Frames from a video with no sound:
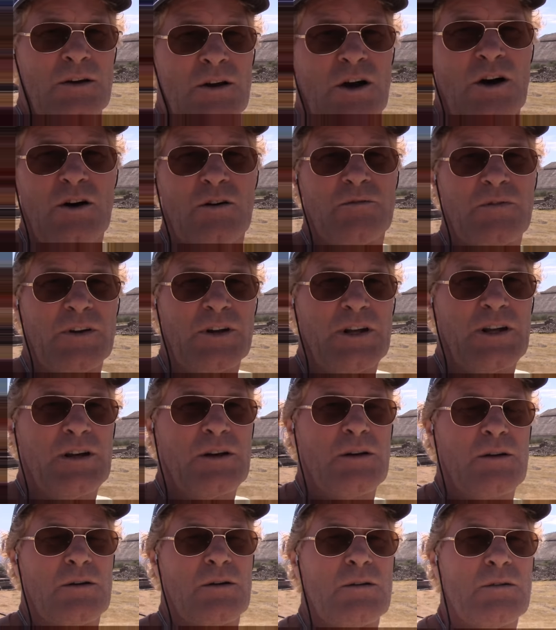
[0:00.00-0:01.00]
hopefully,
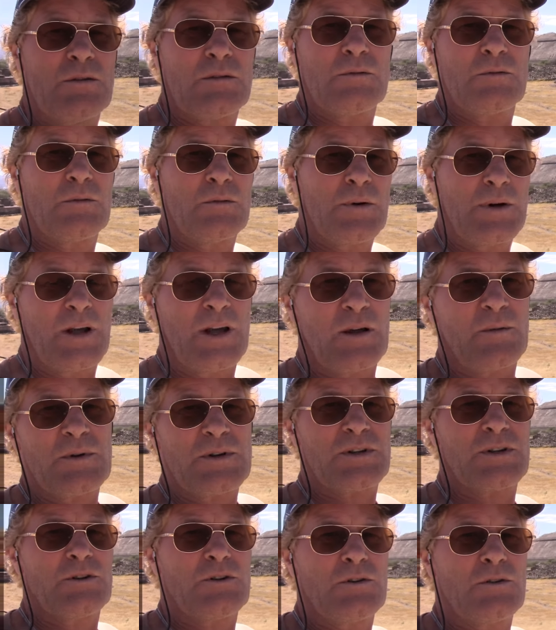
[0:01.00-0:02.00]
would help
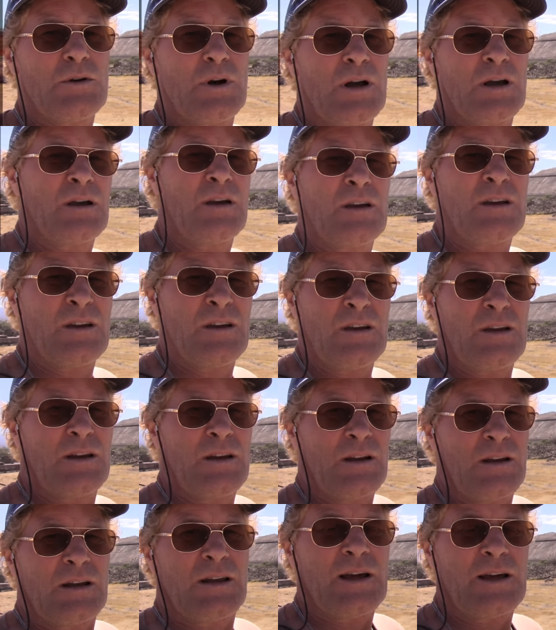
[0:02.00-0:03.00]
to
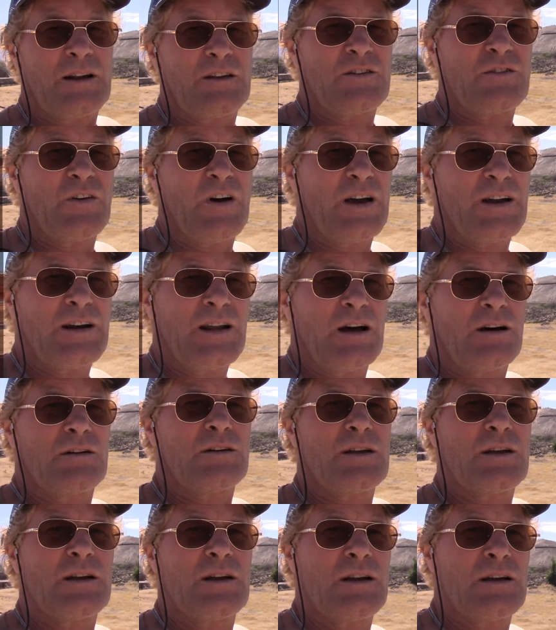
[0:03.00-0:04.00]
let us find
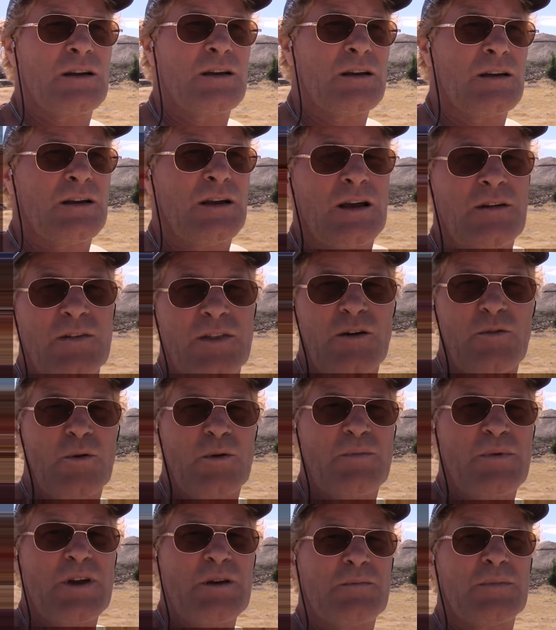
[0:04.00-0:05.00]
out if there were
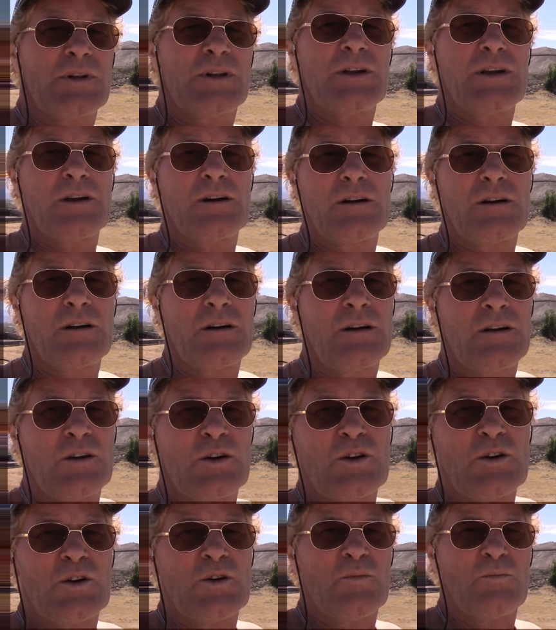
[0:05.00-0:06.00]
people here,
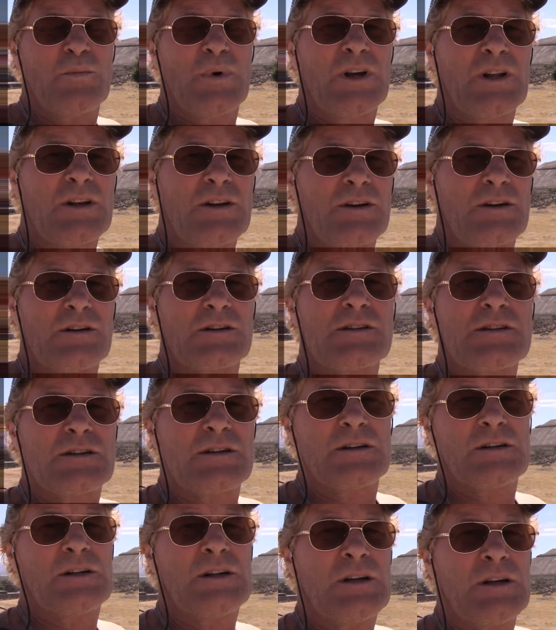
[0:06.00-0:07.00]
builders,
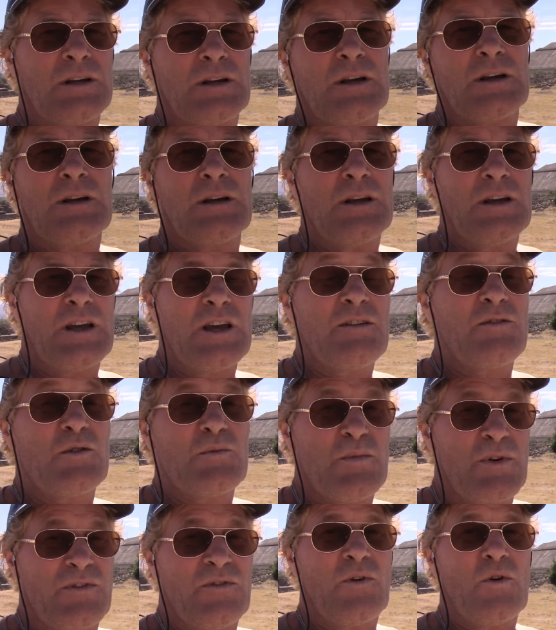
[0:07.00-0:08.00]
even
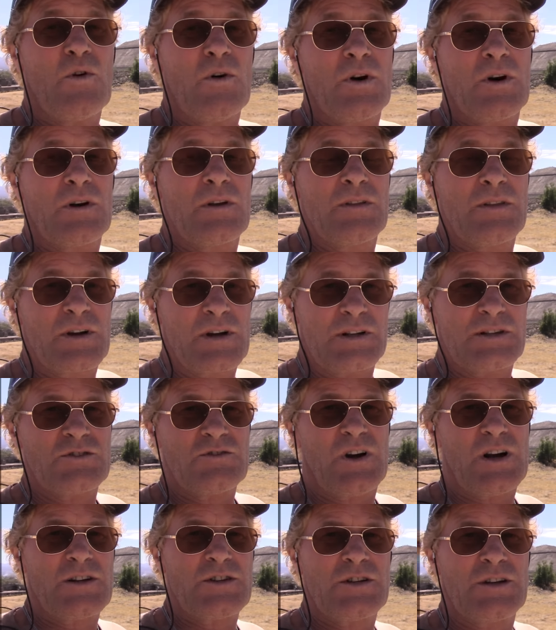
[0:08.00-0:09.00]
before the
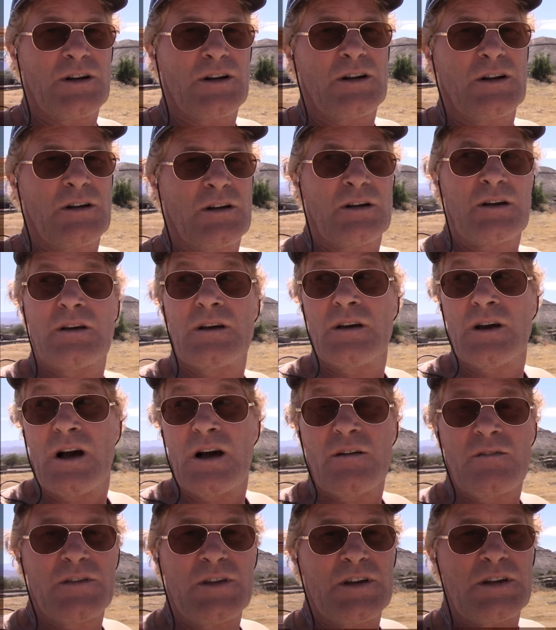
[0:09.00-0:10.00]
construction
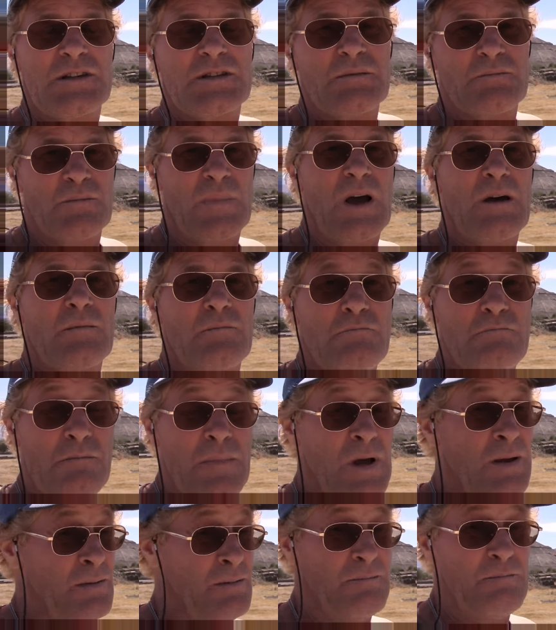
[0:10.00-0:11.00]
of these
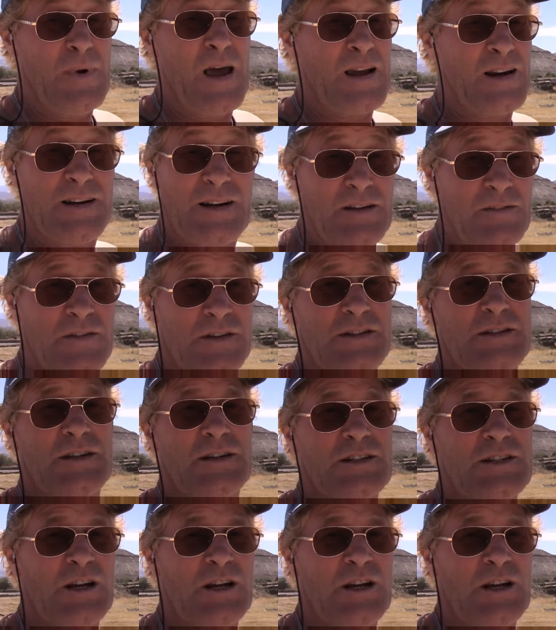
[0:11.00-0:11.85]
magnificent